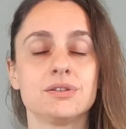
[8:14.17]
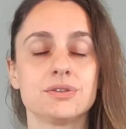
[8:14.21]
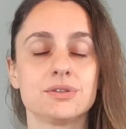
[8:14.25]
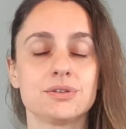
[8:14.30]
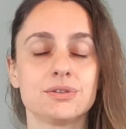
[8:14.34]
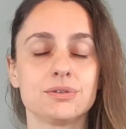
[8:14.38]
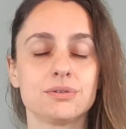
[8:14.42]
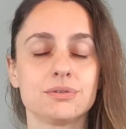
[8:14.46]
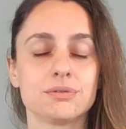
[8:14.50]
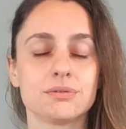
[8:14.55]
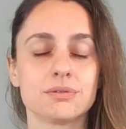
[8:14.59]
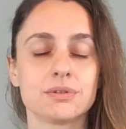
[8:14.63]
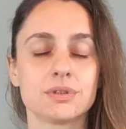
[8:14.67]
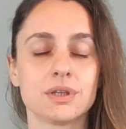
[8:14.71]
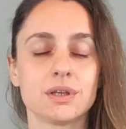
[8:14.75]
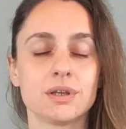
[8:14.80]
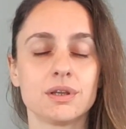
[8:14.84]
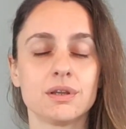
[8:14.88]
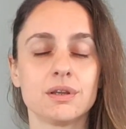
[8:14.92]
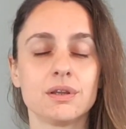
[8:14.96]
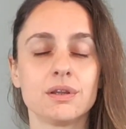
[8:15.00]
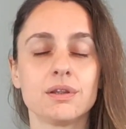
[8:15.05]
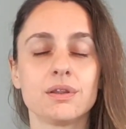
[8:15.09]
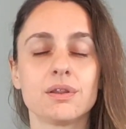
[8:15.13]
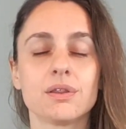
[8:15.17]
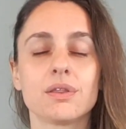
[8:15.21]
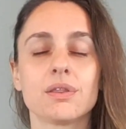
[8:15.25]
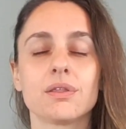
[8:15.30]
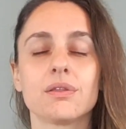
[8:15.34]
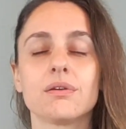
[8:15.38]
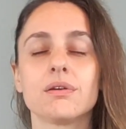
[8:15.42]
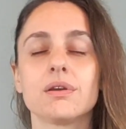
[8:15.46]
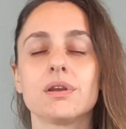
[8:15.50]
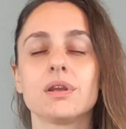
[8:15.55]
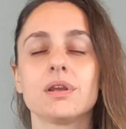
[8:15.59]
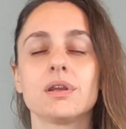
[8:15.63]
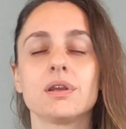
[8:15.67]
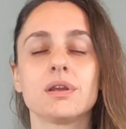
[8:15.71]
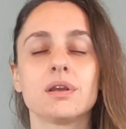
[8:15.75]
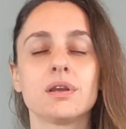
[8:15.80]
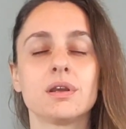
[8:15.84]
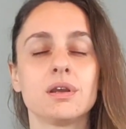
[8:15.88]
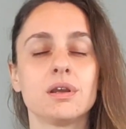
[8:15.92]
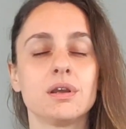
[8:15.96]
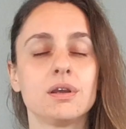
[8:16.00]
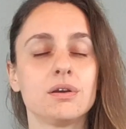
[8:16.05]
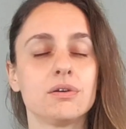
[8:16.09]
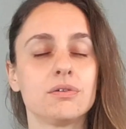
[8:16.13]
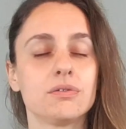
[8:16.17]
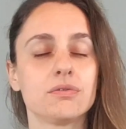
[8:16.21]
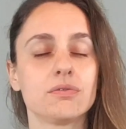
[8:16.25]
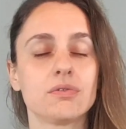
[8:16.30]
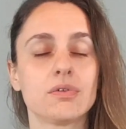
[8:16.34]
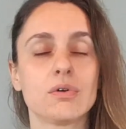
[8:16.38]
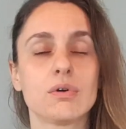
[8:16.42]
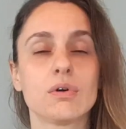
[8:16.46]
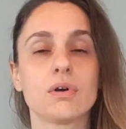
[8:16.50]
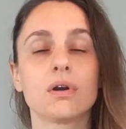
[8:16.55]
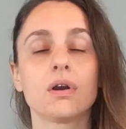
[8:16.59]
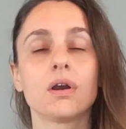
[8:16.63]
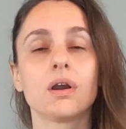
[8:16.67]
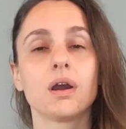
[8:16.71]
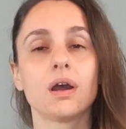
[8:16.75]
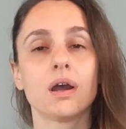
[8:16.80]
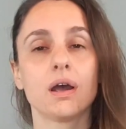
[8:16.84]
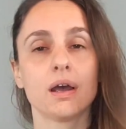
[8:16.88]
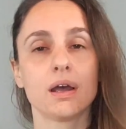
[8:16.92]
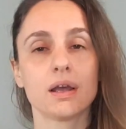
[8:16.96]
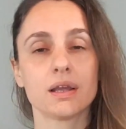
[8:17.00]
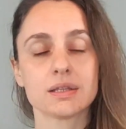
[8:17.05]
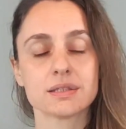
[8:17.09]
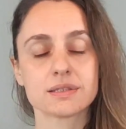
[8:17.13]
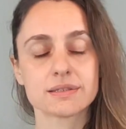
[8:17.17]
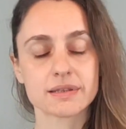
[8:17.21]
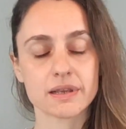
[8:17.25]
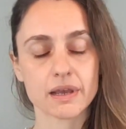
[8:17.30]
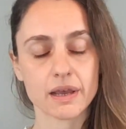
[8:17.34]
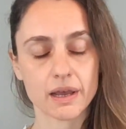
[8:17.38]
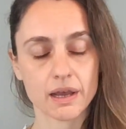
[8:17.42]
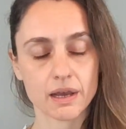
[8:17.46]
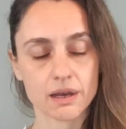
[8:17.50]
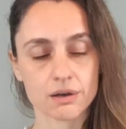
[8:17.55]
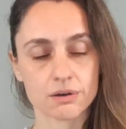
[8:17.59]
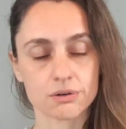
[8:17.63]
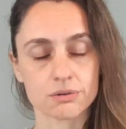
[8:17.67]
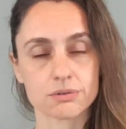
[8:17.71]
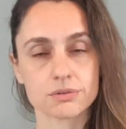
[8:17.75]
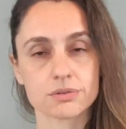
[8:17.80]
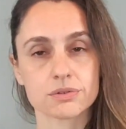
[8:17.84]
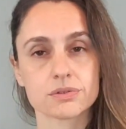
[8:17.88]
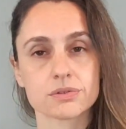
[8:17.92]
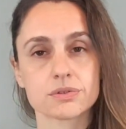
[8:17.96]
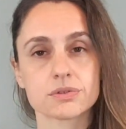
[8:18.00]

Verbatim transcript: Two, three, four, and out.